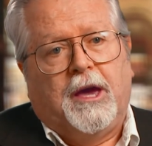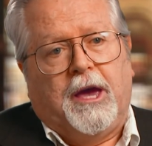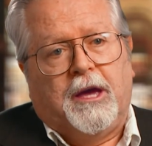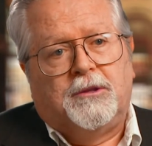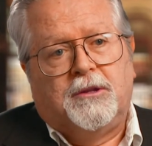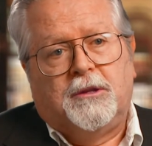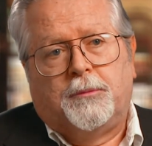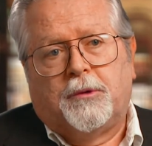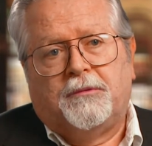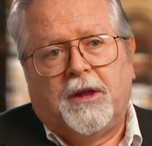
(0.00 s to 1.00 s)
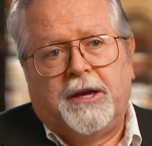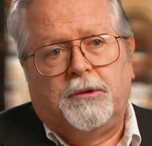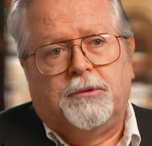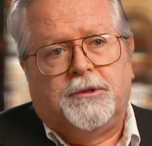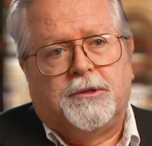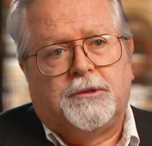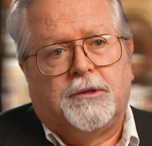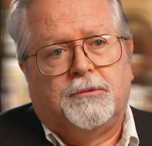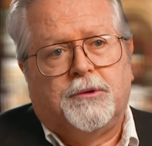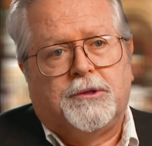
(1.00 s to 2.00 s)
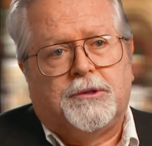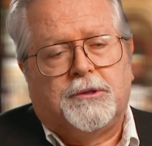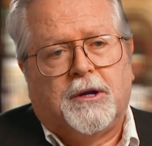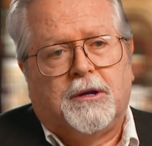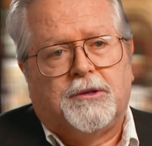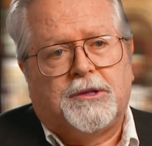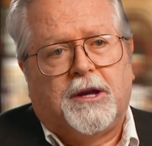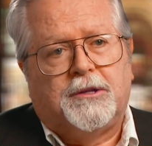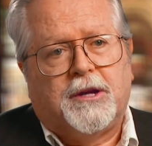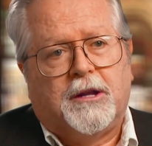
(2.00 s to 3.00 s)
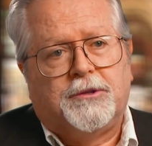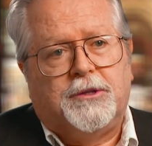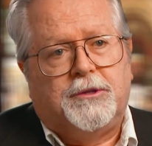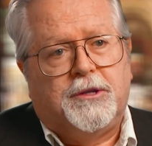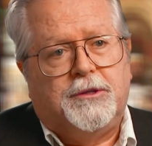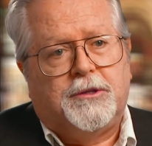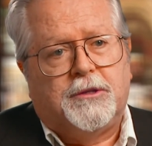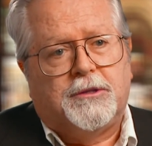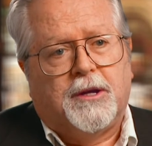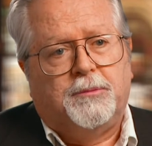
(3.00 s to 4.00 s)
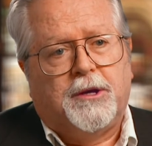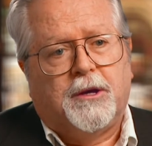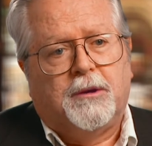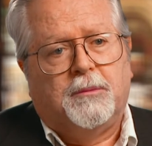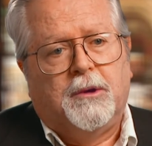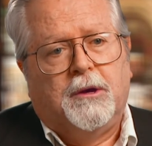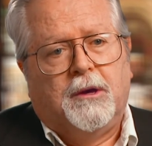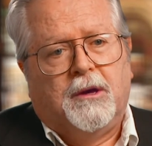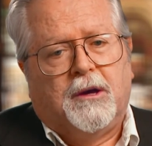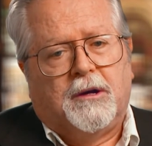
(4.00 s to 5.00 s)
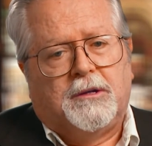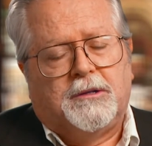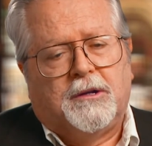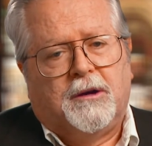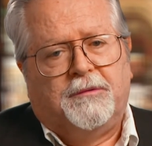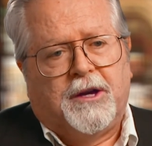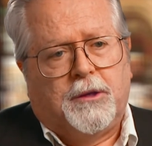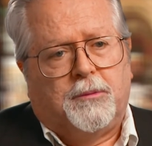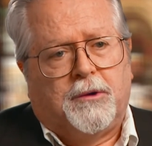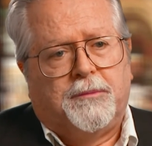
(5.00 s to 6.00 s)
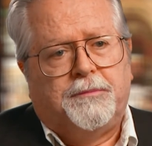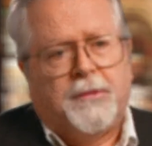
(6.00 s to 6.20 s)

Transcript: and the number of languages in which Scientology teachings have become available.